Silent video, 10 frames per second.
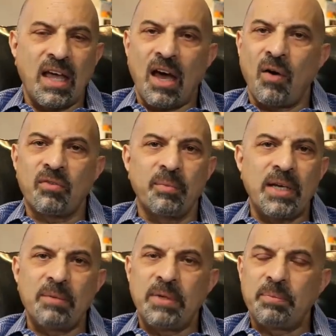however
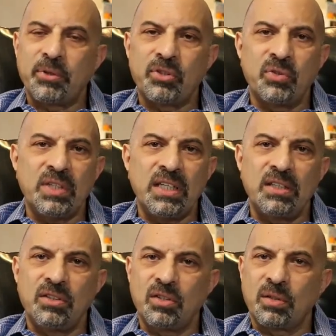many people you
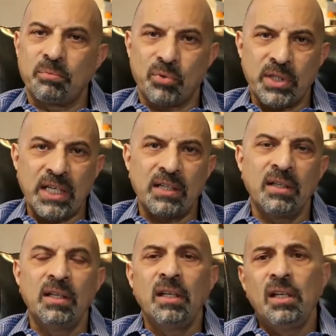need, you can bring
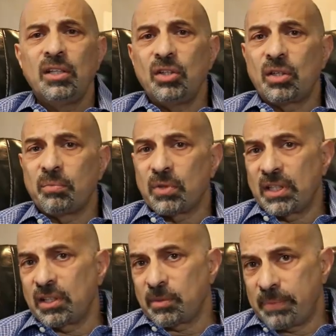
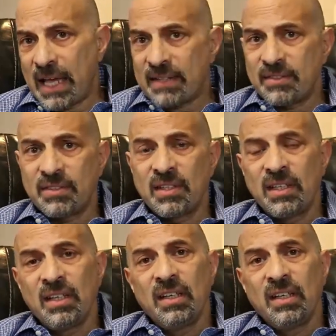your pets.